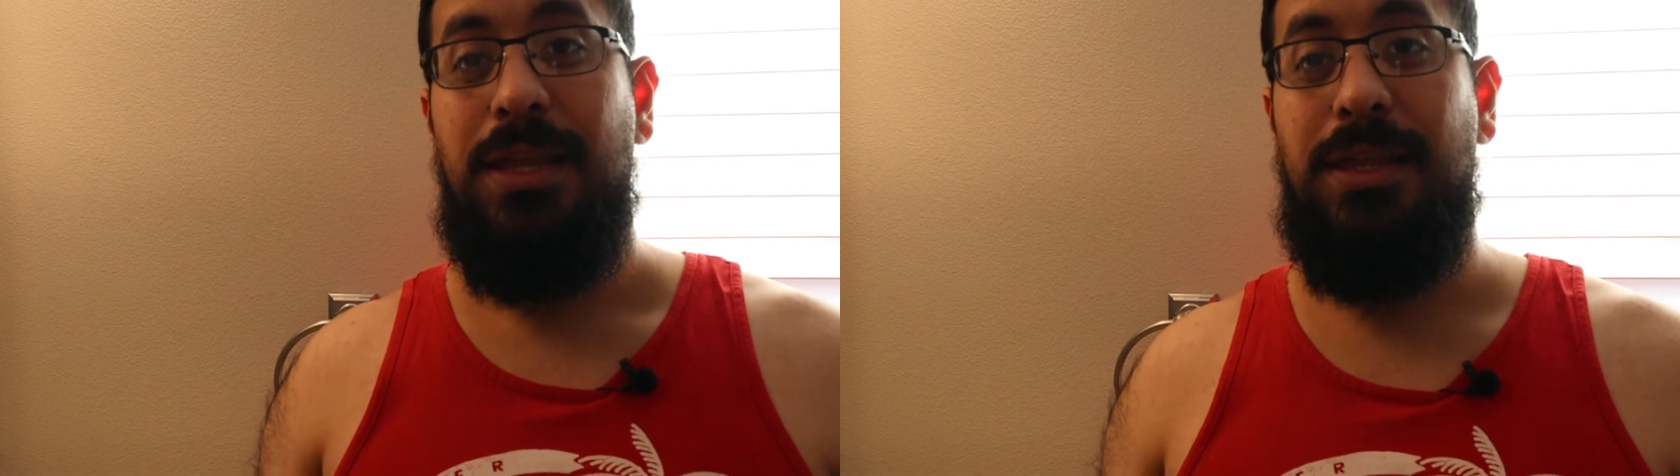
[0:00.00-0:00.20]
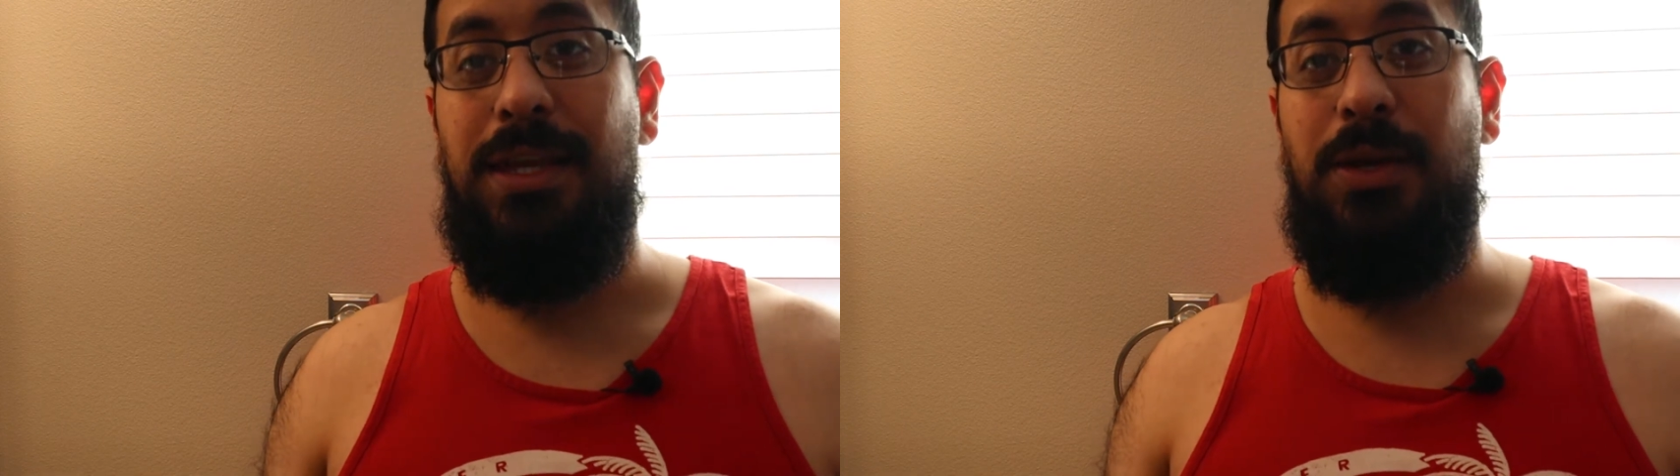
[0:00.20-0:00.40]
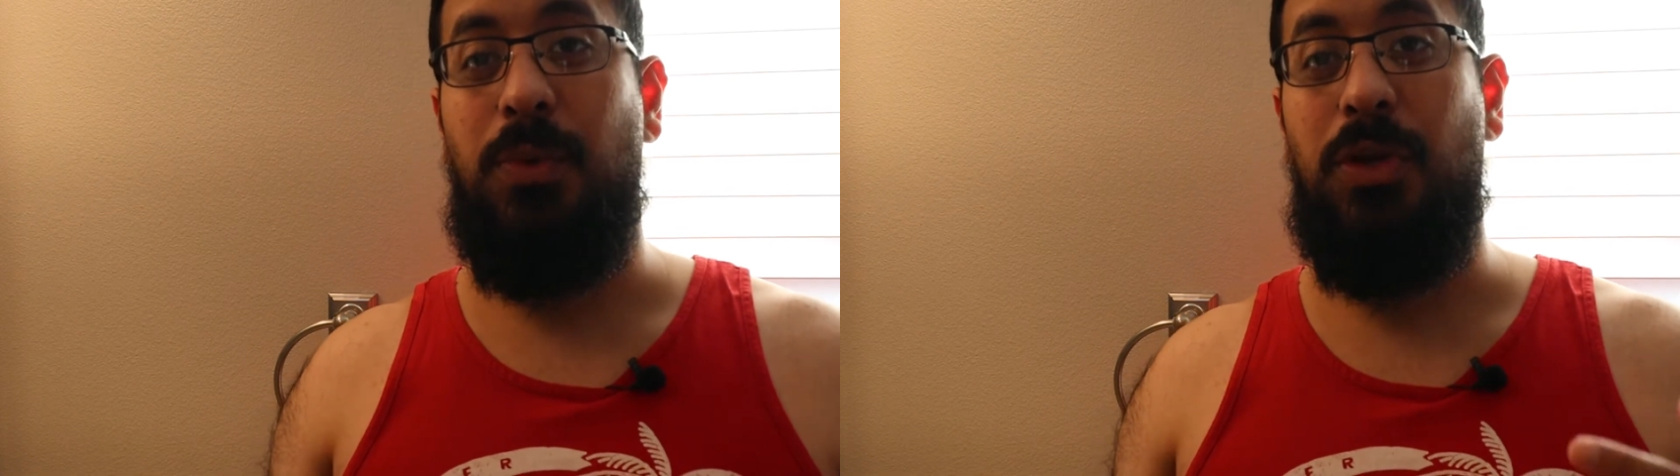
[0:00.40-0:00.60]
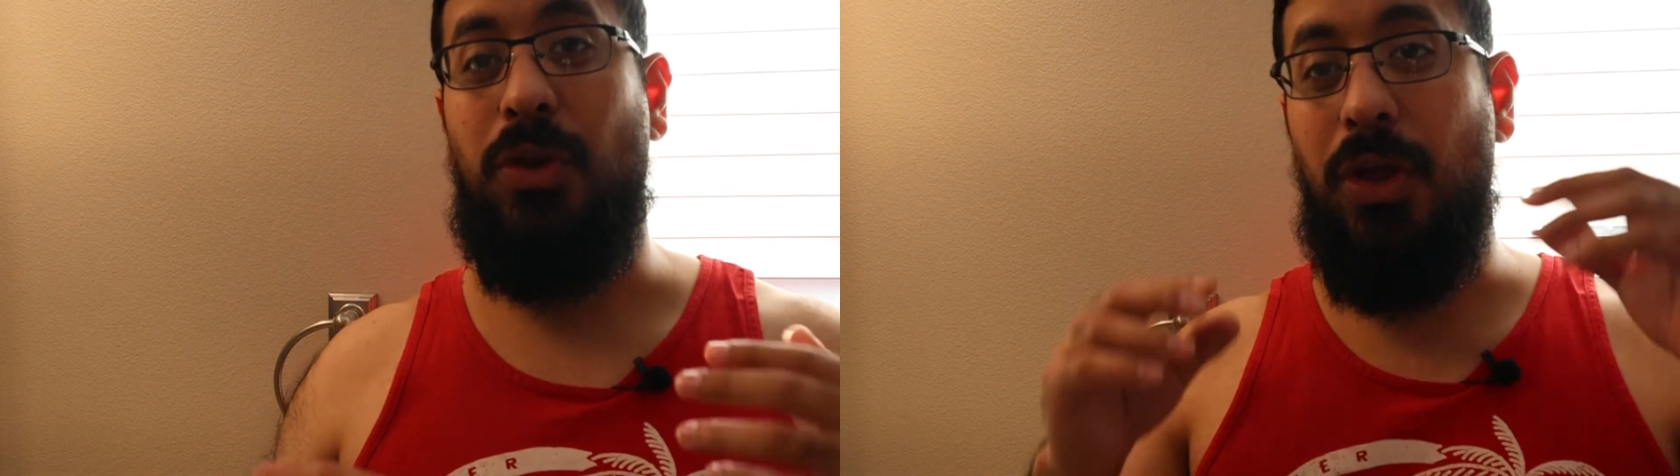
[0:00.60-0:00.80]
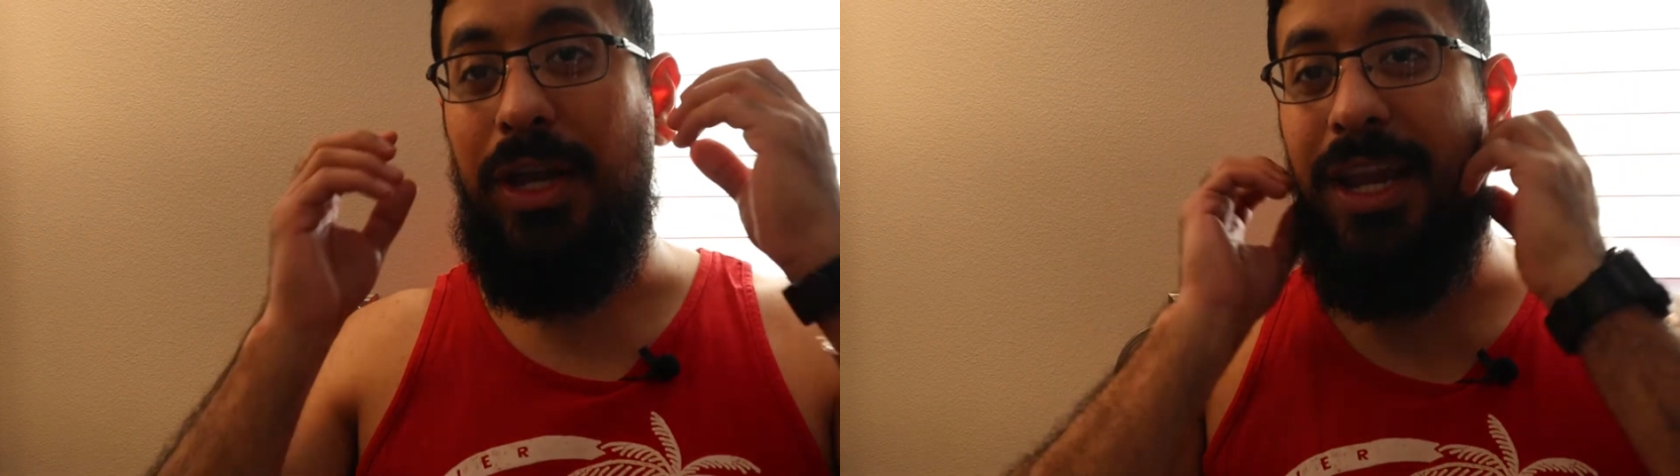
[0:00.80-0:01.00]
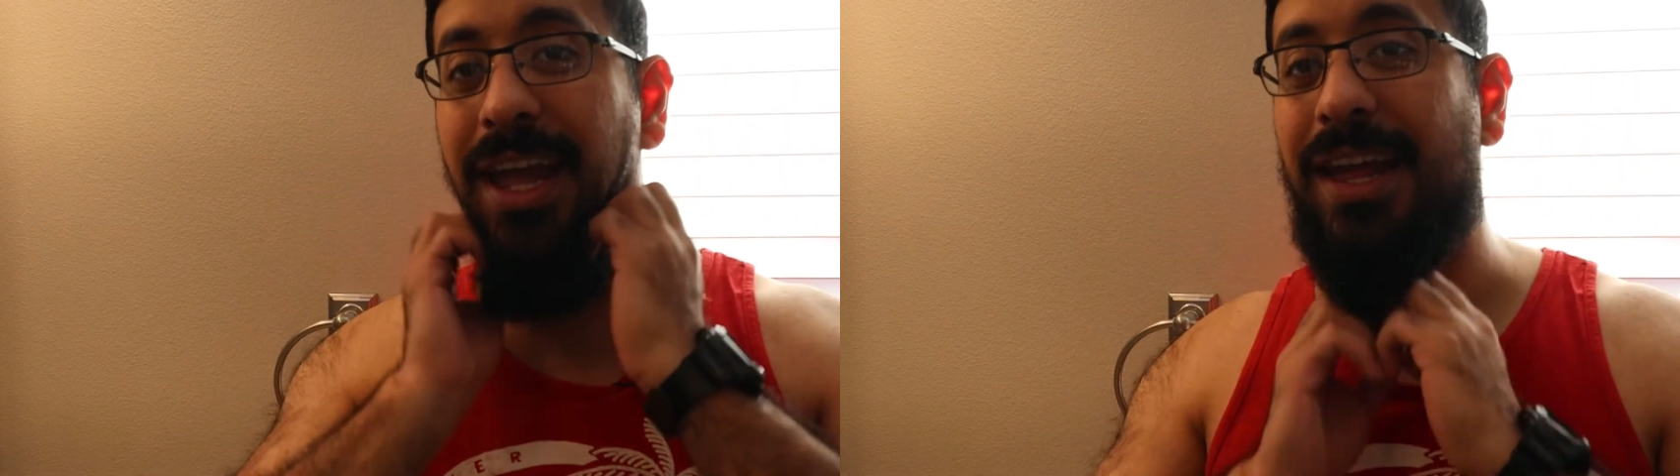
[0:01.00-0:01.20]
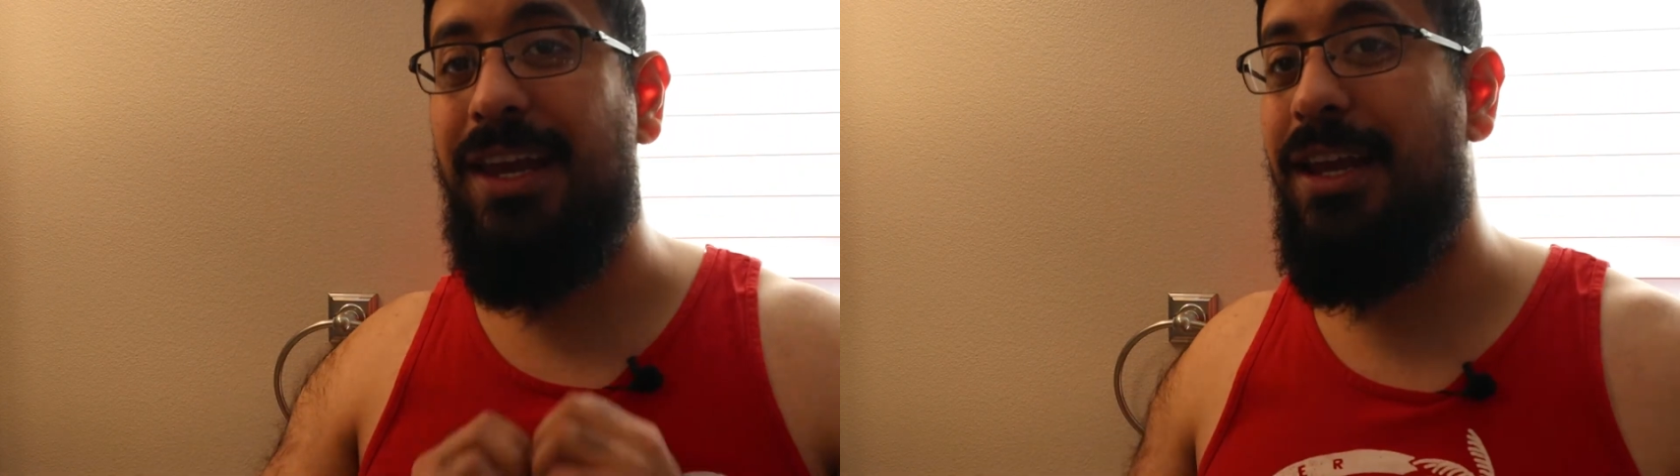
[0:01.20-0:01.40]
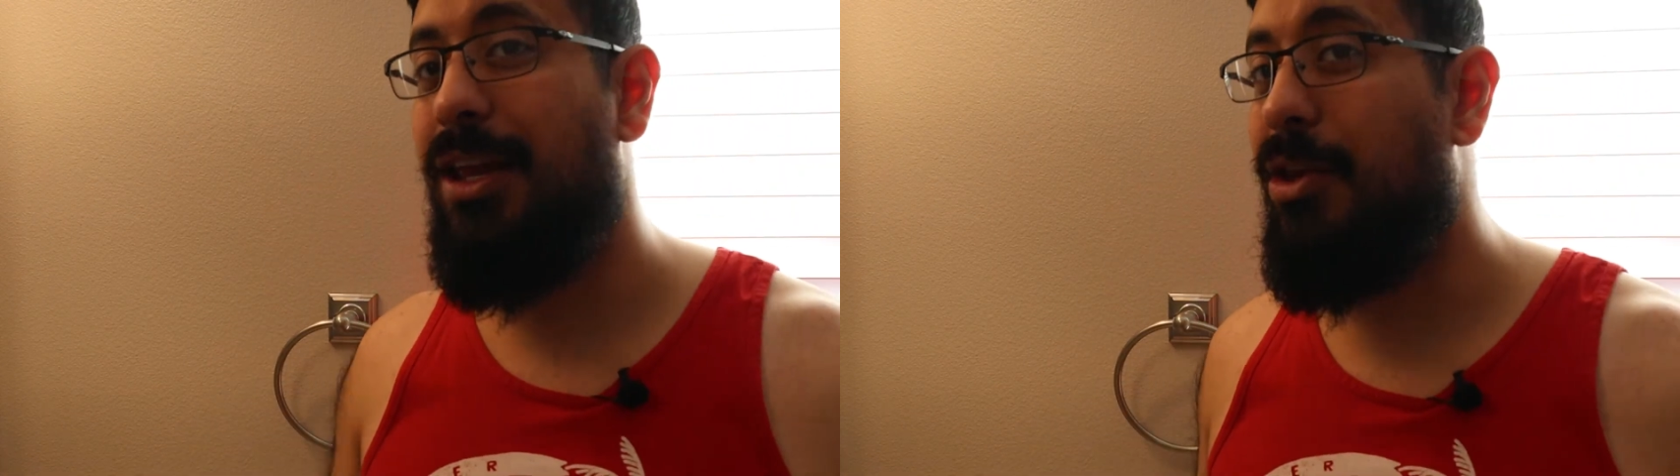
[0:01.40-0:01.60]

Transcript: When you're looking at it